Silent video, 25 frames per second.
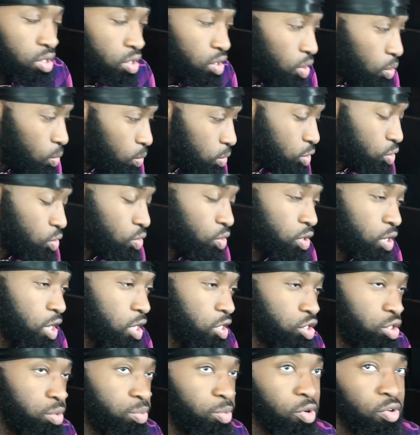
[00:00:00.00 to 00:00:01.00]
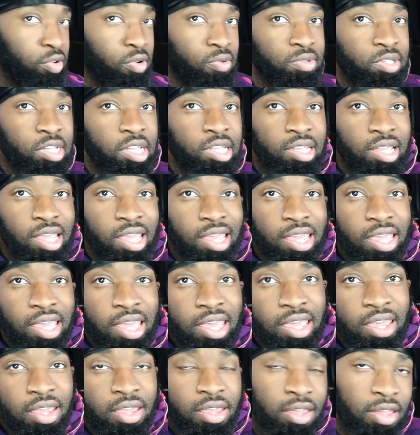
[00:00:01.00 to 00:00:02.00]
Yo, what's up, my guys? Your boy Ribs,
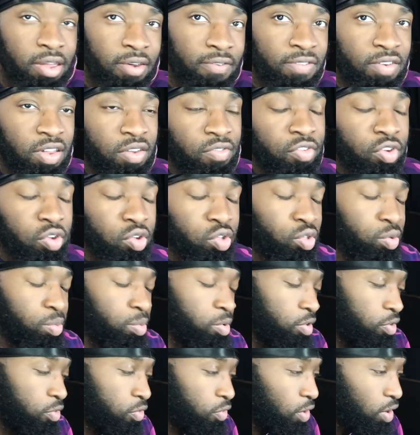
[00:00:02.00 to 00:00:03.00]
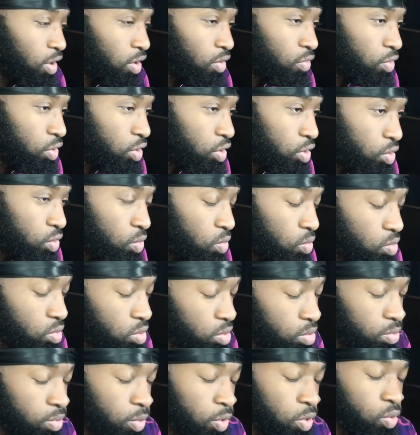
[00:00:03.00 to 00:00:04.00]
aka your favorite YouTuber's favorite
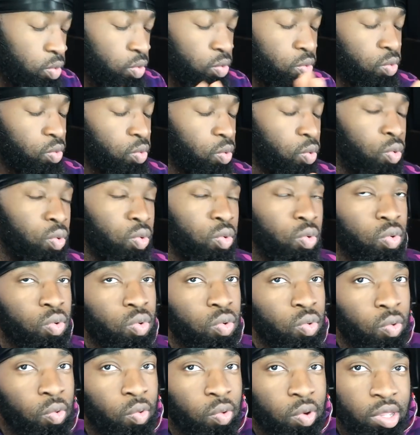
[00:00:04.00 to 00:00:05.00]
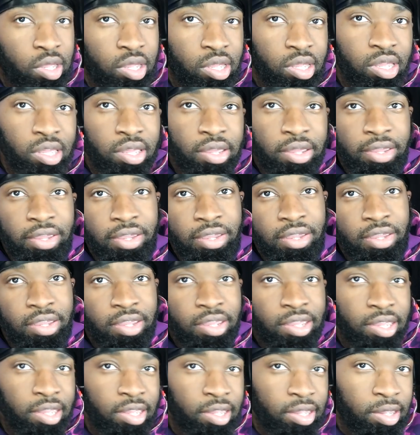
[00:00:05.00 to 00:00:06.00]
YouTuber. Ooh,
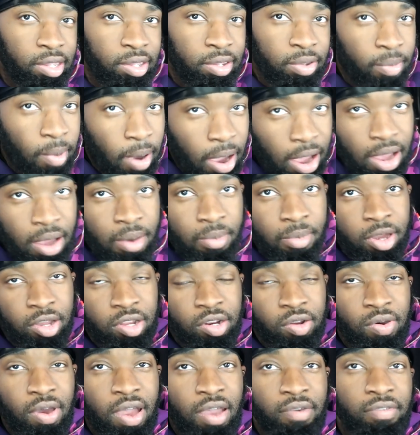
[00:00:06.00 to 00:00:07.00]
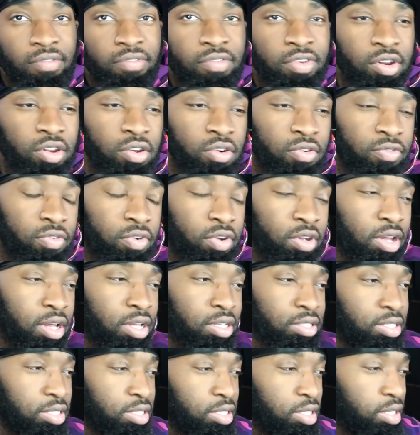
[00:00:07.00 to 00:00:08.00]
wee! Wow, I have a video for
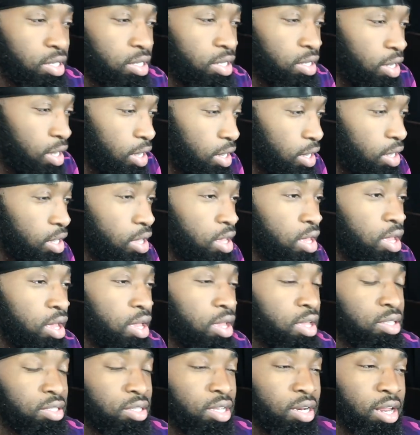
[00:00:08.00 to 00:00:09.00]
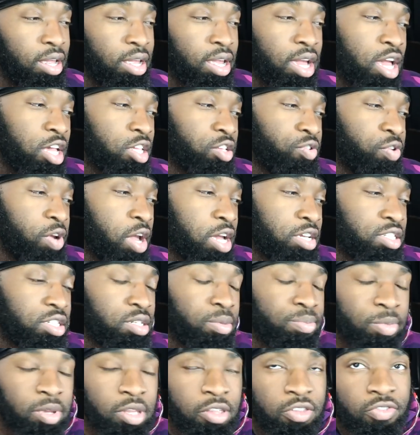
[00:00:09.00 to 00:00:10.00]
y'all today. Today, guys,
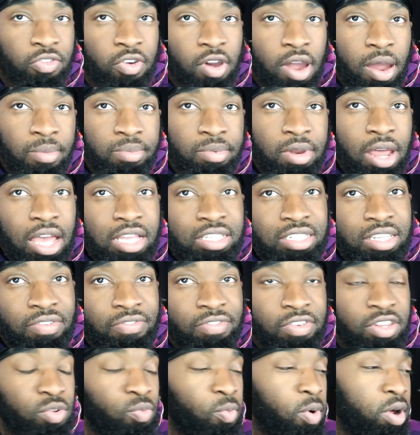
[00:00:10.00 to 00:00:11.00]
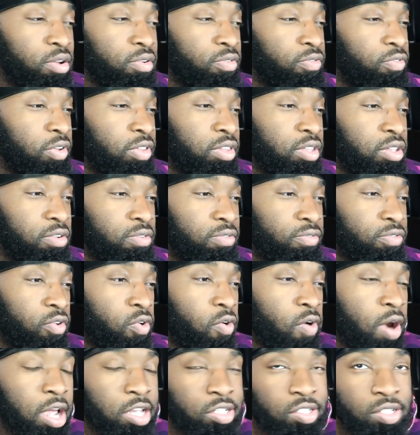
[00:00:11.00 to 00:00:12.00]
reacting to memes from Dante
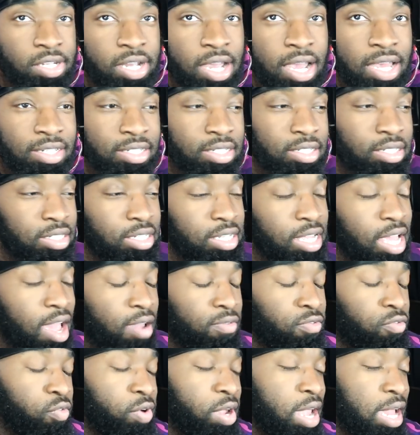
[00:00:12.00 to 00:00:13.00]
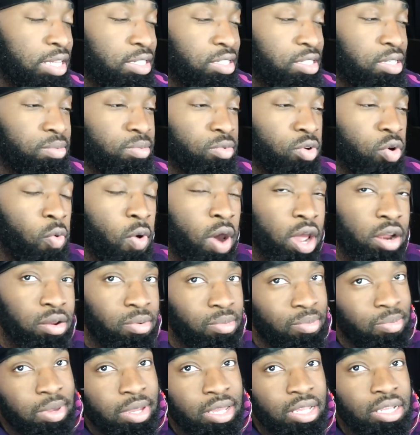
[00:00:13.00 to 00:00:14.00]
V154. As you guys can see, I haven't reacted to him in quite
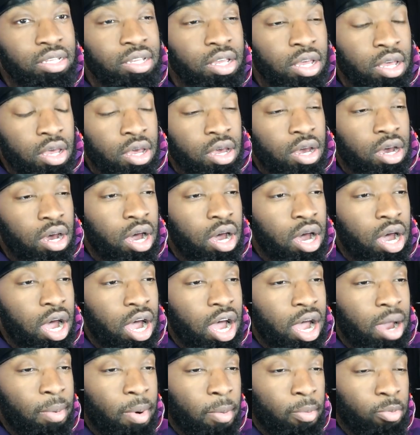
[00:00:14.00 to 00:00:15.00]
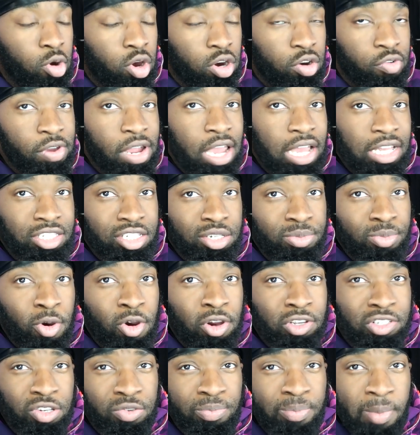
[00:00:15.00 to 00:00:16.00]
a bit. I'm gonna react
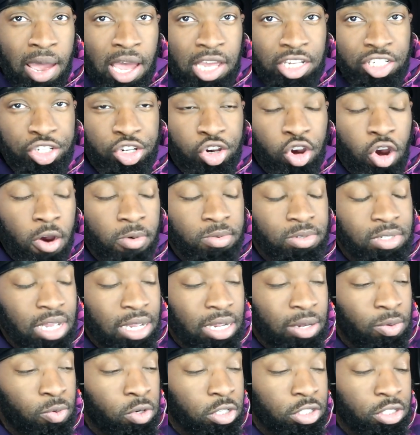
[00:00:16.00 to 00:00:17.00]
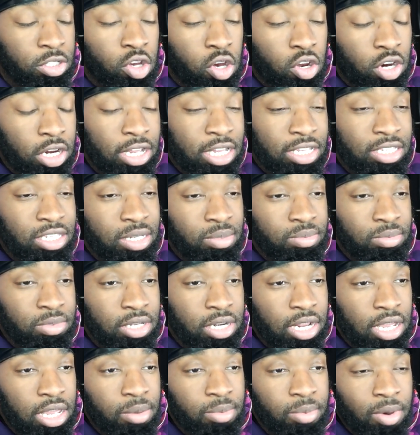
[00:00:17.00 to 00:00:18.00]
tomorrow to Majin Carp. I was gonna get to him
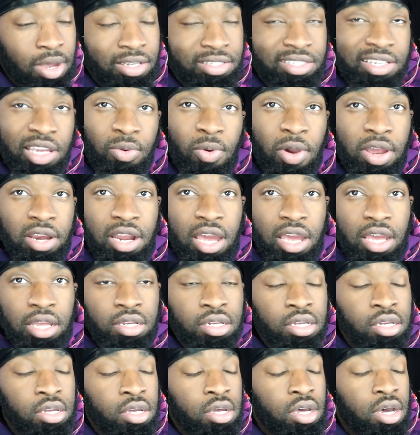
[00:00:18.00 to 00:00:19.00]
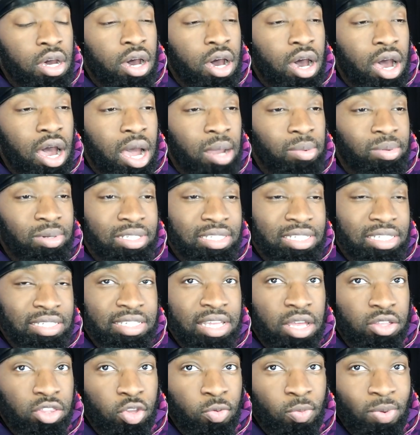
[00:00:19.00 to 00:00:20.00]
today, but I was like, why not? Get
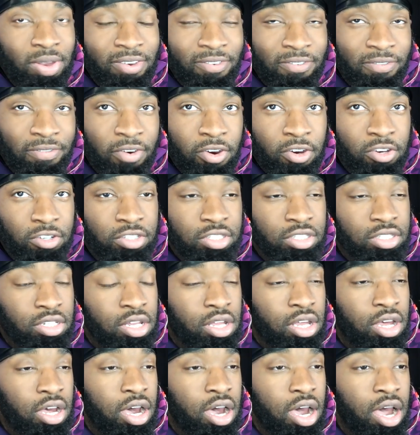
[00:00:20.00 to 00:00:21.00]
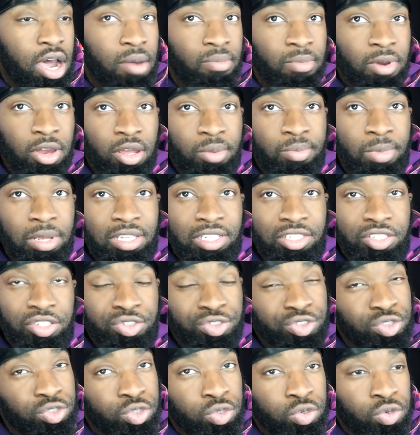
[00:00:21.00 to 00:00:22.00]
this out the way first. I'm not gonna make this
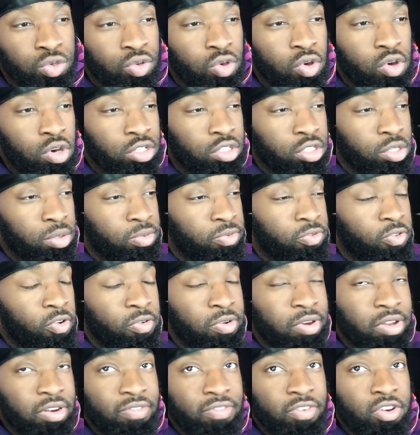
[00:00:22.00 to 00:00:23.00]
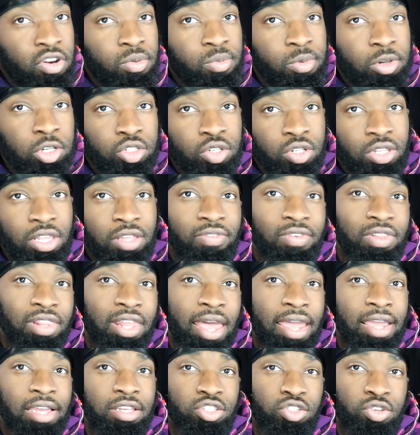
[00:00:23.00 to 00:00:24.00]
intro too long, so before we get in the video, be sure to leave a
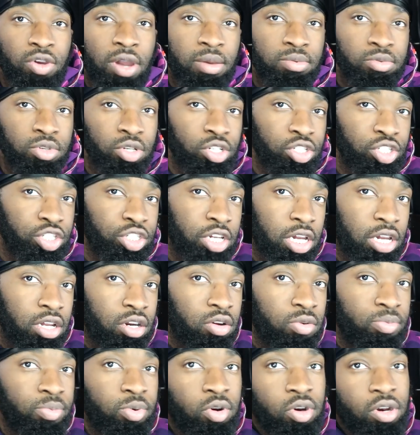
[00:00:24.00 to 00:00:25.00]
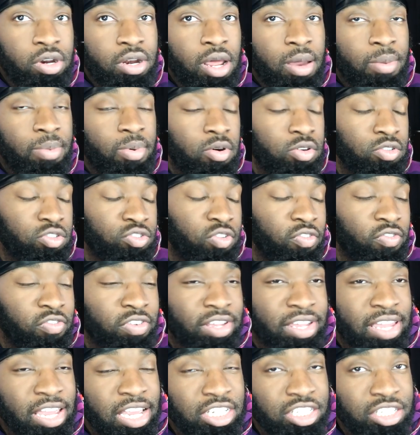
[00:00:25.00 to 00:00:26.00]
like, subscribe to the channel, put on that post
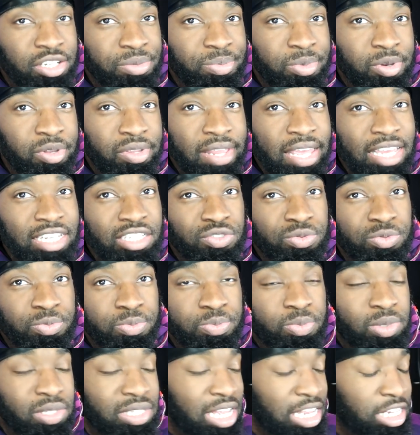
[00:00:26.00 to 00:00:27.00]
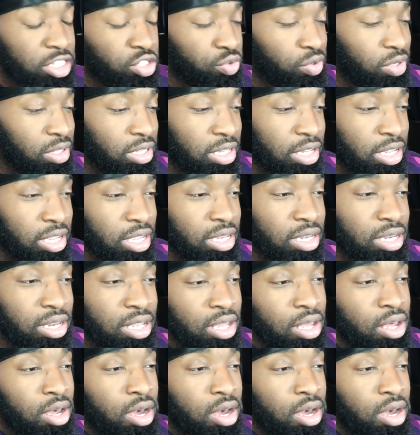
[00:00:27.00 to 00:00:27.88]
notification bell. That's really it.